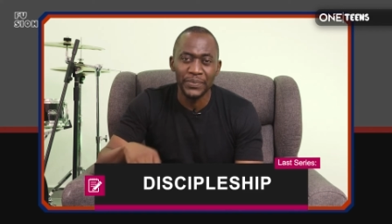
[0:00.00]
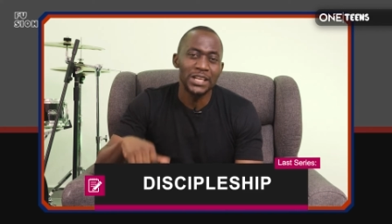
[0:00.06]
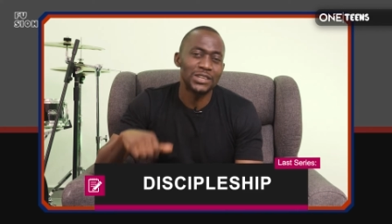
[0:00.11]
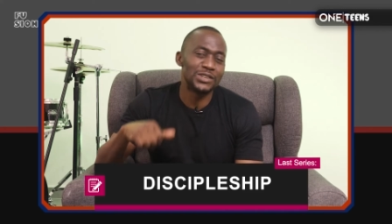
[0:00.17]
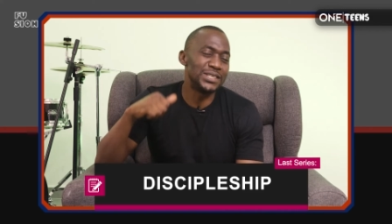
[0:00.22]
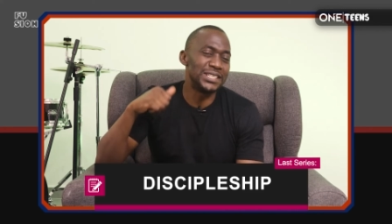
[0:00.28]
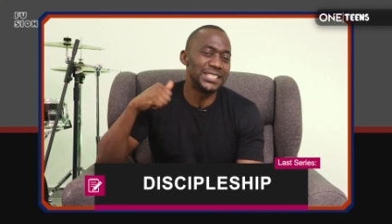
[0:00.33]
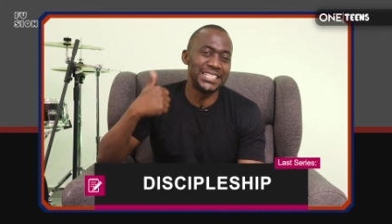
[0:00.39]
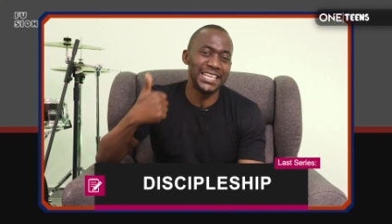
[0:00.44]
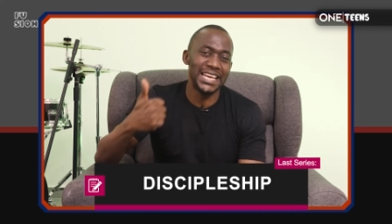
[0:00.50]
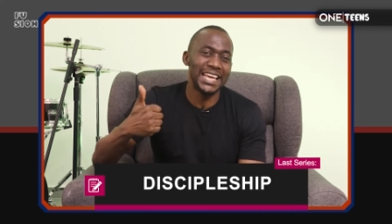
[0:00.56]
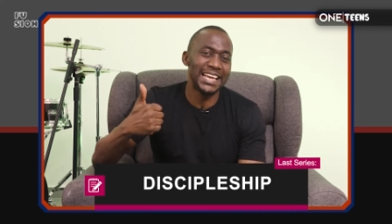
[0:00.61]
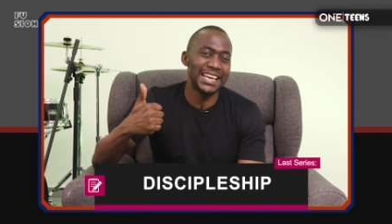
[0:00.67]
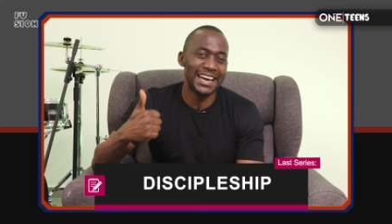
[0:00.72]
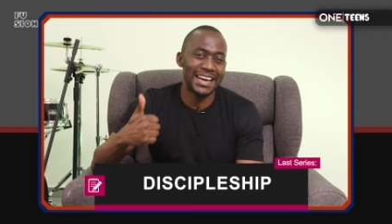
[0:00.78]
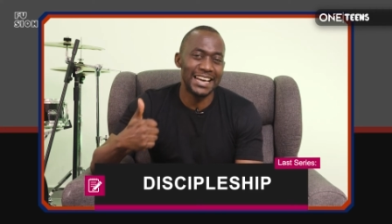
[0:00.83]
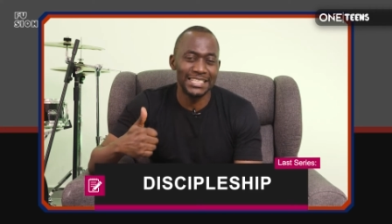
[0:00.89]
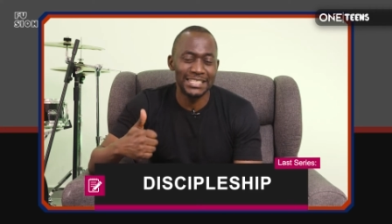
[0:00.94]
Today,
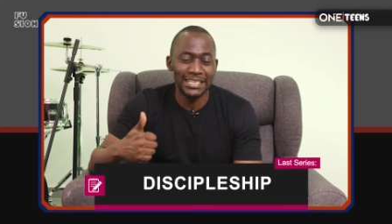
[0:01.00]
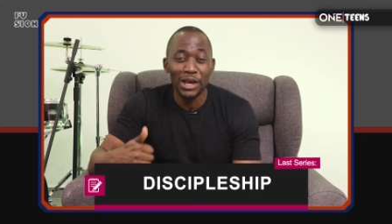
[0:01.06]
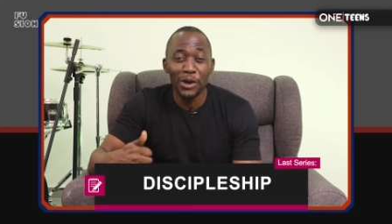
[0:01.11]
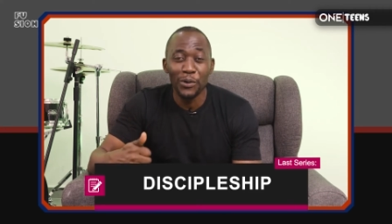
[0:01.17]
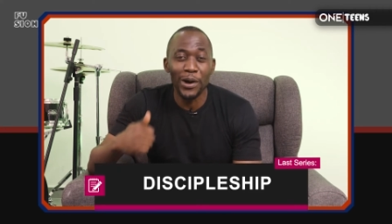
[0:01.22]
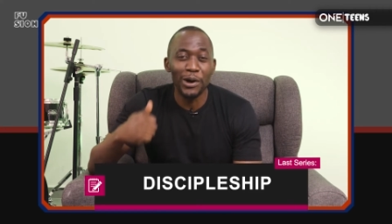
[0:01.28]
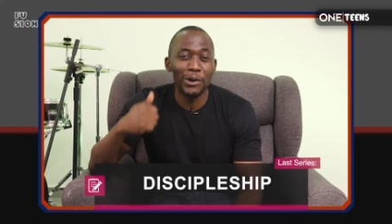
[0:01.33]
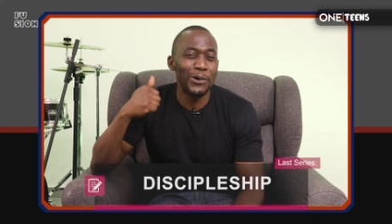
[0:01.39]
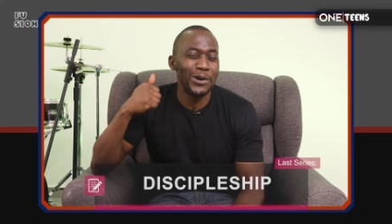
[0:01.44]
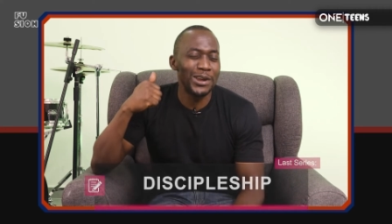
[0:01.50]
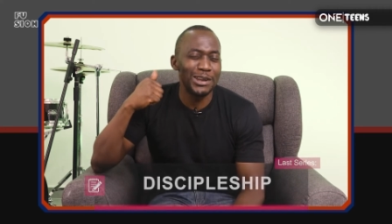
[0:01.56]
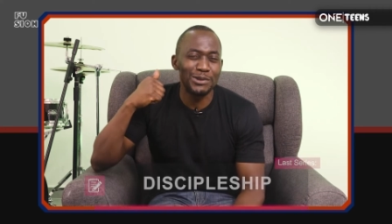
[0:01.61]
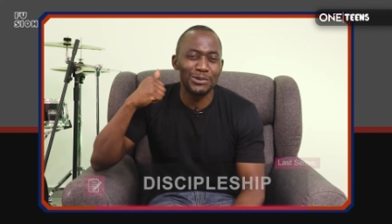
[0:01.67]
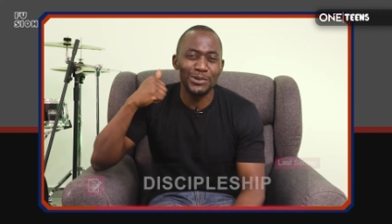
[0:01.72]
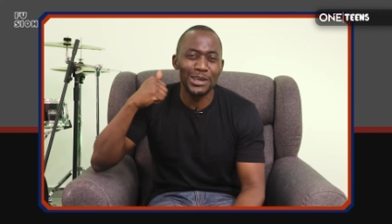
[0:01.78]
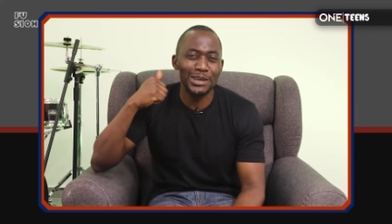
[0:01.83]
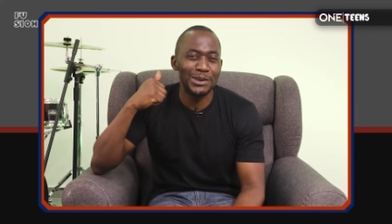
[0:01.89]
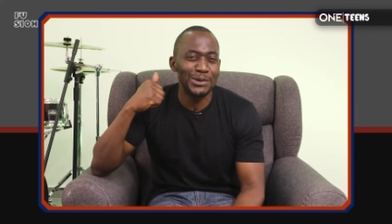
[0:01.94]
guys, we're going
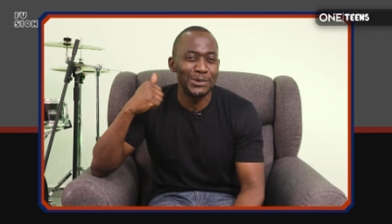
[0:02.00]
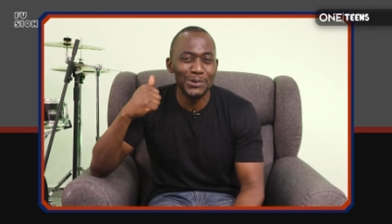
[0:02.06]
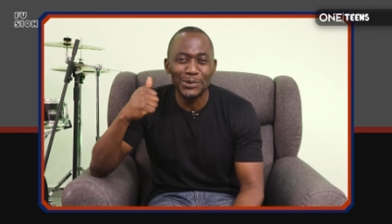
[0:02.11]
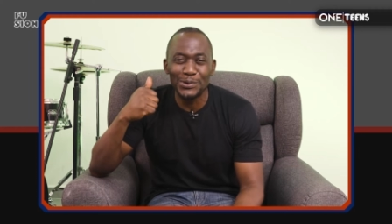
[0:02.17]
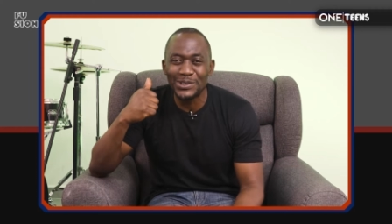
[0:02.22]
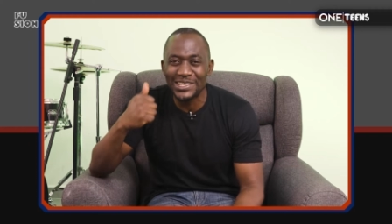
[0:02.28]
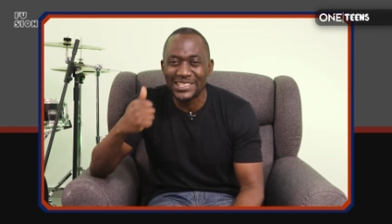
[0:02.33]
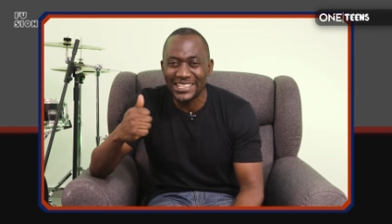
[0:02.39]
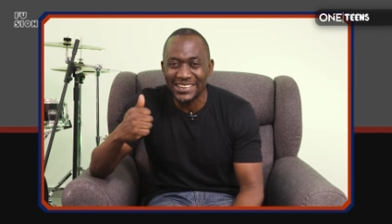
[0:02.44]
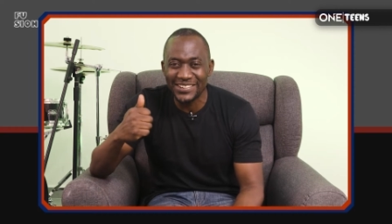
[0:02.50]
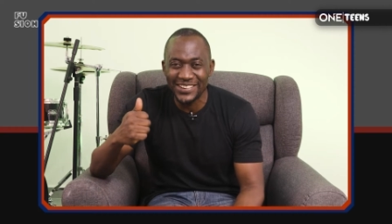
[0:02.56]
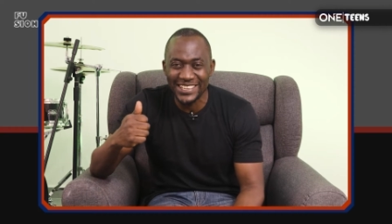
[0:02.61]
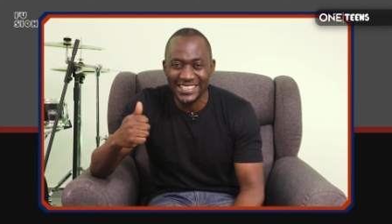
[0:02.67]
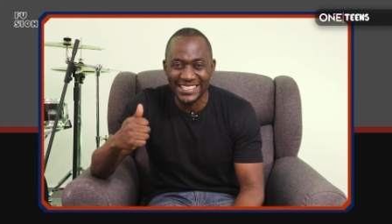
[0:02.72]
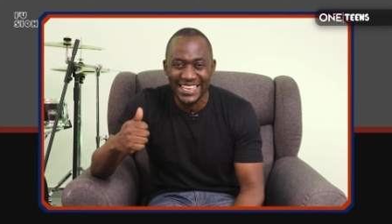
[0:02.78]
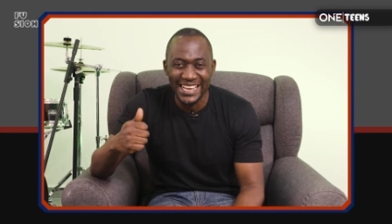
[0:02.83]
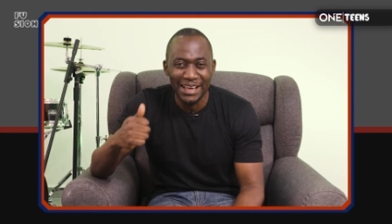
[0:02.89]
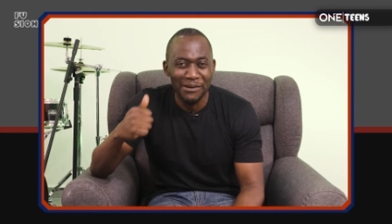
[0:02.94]
into a new
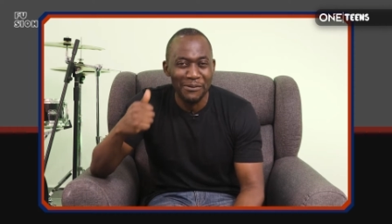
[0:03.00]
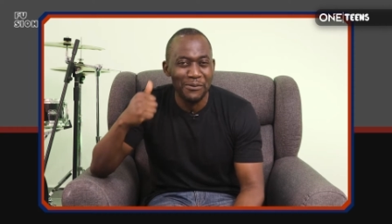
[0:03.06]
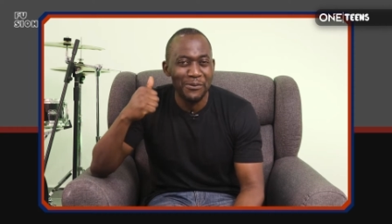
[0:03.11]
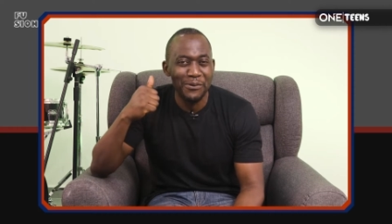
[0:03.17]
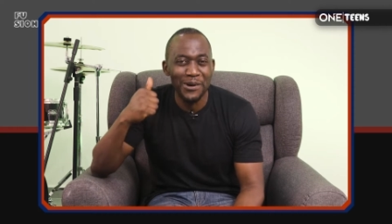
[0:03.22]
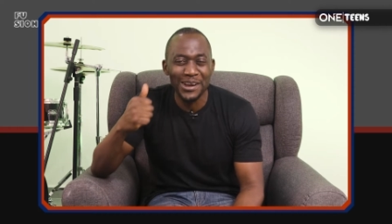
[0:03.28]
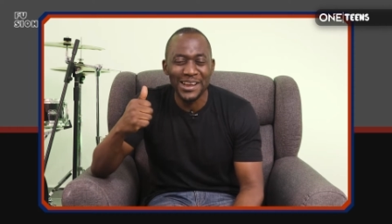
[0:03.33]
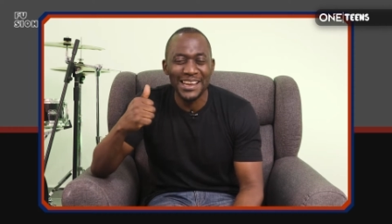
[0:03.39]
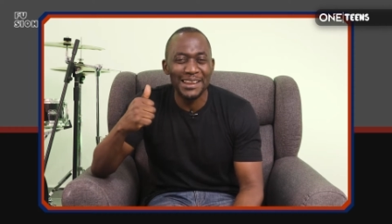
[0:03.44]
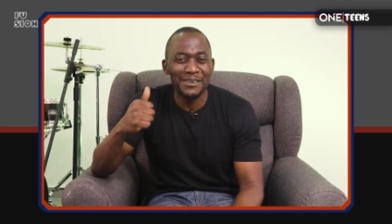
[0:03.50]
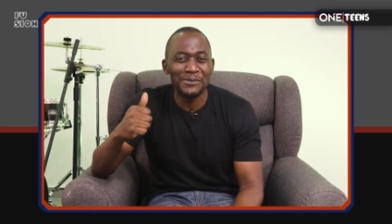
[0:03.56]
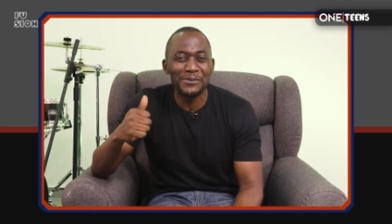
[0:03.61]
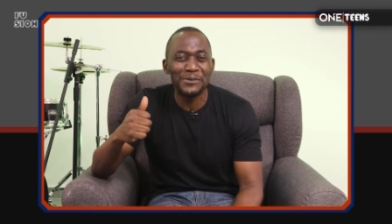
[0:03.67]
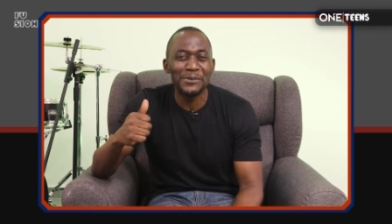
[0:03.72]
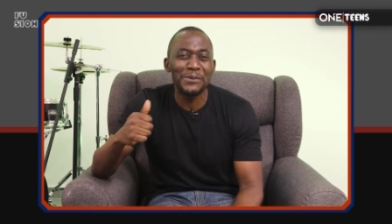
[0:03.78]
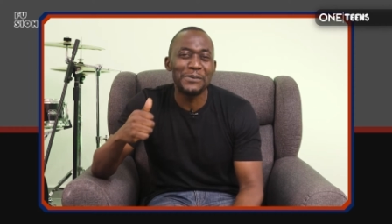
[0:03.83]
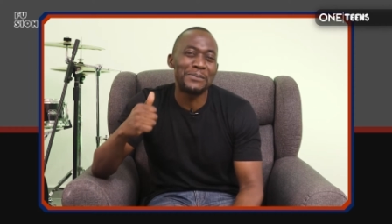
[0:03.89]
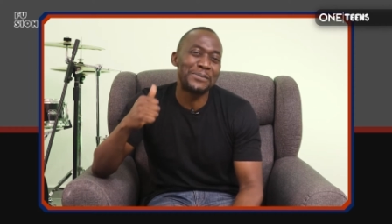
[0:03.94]
series.
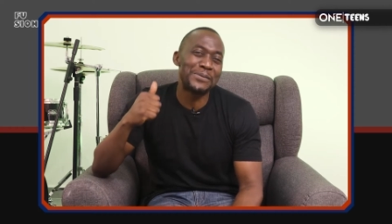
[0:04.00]
Wonderful.